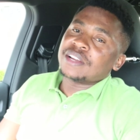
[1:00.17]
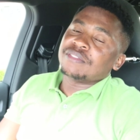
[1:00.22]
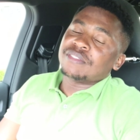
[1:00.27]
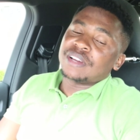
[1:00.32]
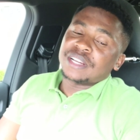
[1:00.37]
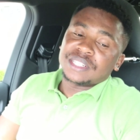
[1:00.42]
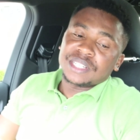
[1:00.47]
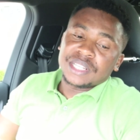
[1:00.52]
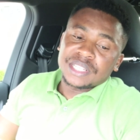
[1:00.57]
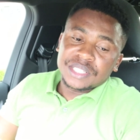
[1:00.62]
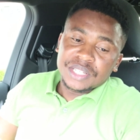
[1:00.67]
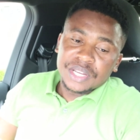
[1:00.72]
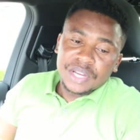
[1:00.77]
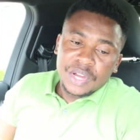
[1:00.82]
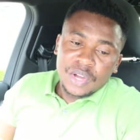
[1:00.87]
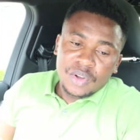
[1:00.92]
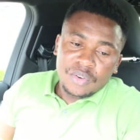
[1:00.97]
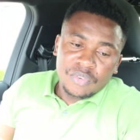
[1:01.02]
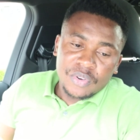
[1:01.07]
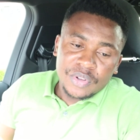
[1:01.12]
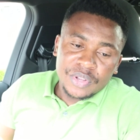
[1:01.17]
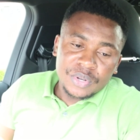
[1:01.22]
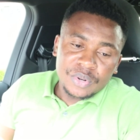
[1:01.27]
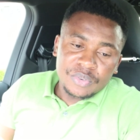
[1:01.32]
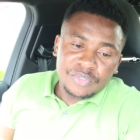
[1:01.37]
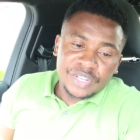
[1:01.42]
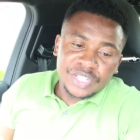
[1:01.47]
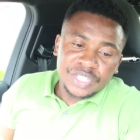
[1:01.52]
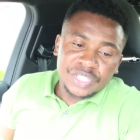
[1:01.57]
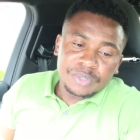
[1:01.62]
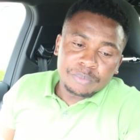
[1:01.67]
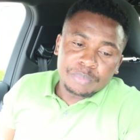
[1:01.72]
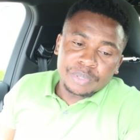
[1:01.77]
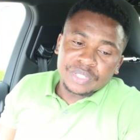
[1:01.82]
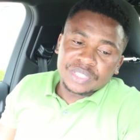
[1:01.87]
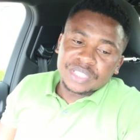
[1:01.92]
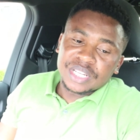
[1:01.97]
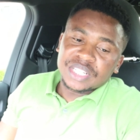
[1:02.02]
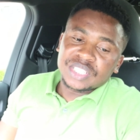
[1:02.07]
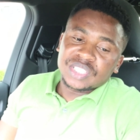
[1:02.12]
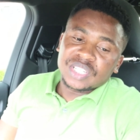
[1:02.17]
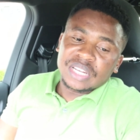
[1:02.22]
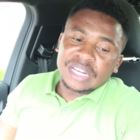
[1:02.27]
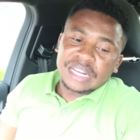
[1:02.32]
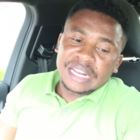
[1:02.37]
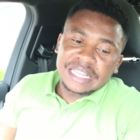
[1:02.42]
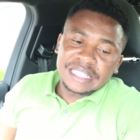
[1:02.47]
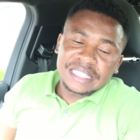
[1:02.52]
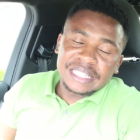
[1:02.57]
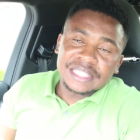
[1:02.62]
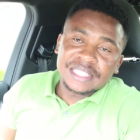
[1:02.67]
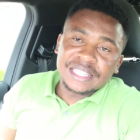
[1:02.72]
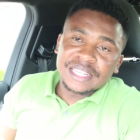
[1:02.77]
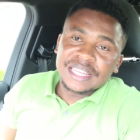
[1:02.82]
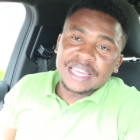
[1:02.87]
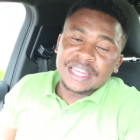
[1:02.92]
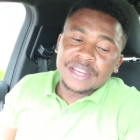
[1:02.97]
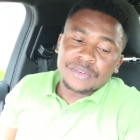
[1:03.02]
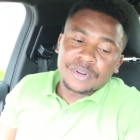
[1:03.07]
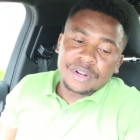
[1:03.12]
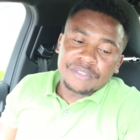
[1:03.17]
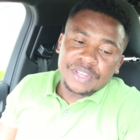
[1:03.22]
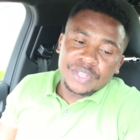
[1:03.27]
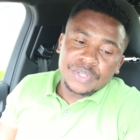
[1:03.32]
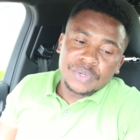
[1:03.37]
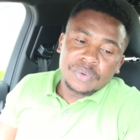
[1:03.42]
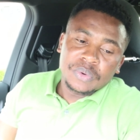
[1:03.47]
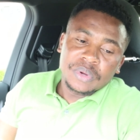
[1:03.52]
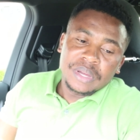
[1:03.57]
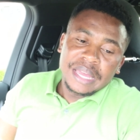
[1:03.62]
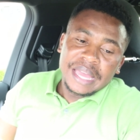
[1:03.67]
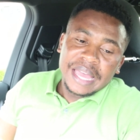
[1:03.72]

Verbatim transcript: advantage, for innovation, protection, licensing and revenue